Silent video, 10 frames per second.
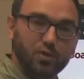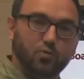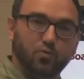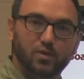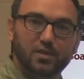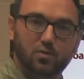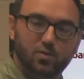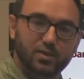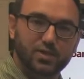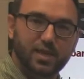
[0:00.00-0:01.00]
cool
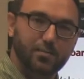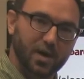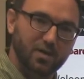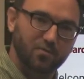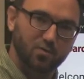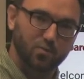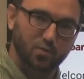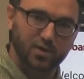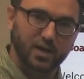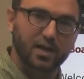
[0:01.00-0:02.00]
resources that
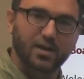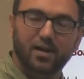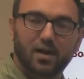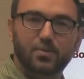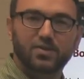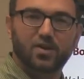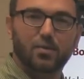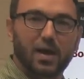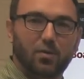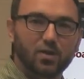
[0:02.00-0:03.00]
Myviewboard.com has
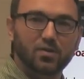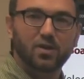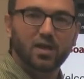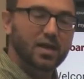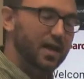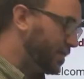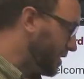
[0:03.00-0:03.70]
come out with, and